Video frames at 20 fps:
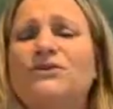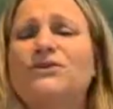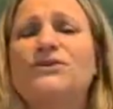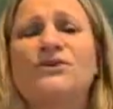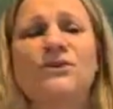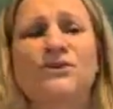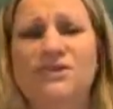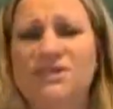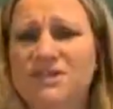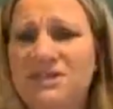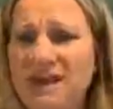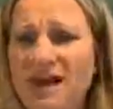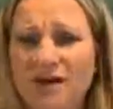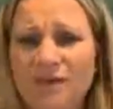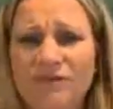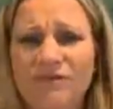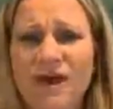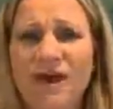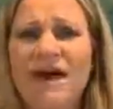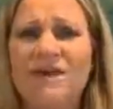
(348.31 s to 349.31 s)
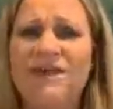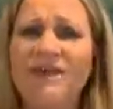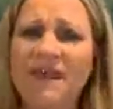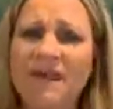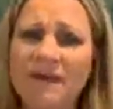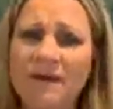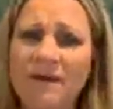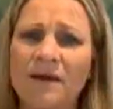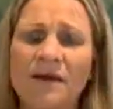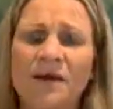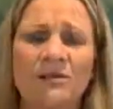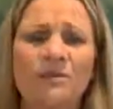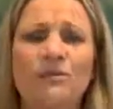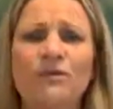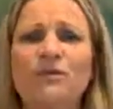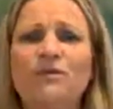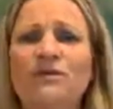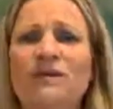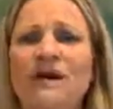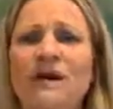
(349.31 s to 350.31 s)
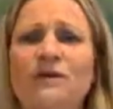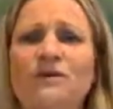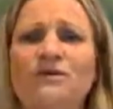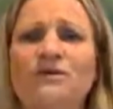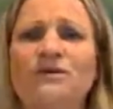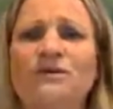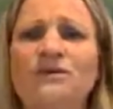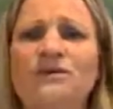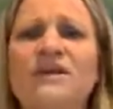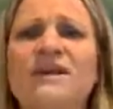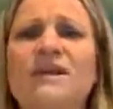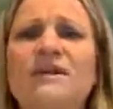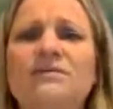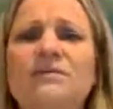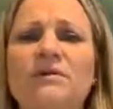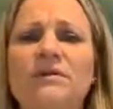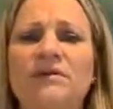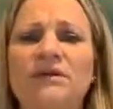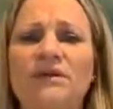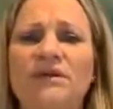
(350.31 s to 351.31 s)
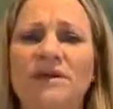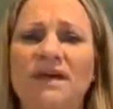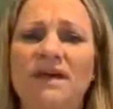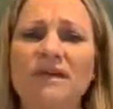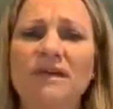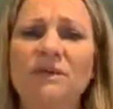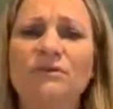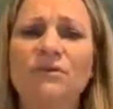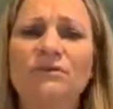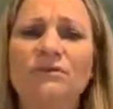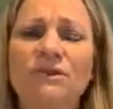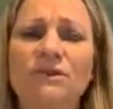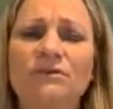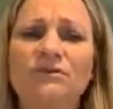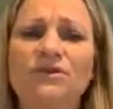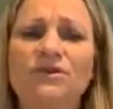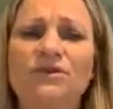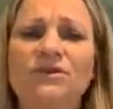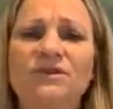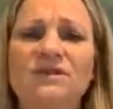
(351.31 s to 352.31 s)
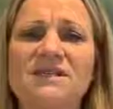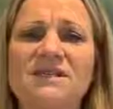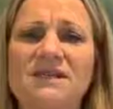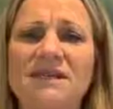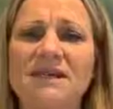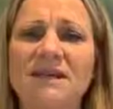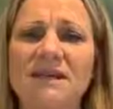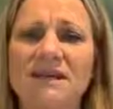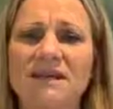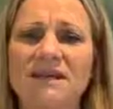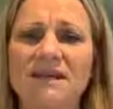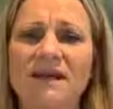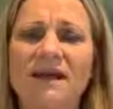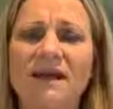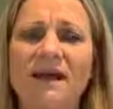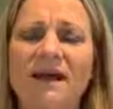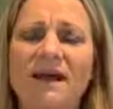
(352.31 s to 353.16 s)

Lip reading: to yourself, and then move it out to your neighborhood, and then move it out to your city,